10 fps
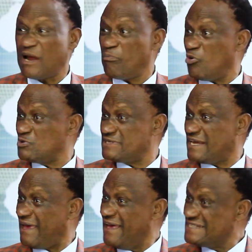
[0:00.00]
about
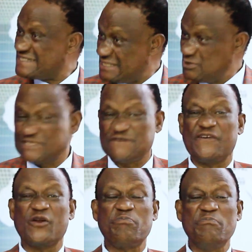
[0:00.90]
skills
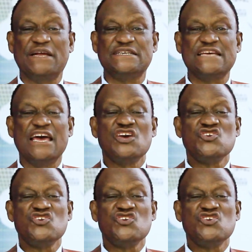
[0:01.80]
development,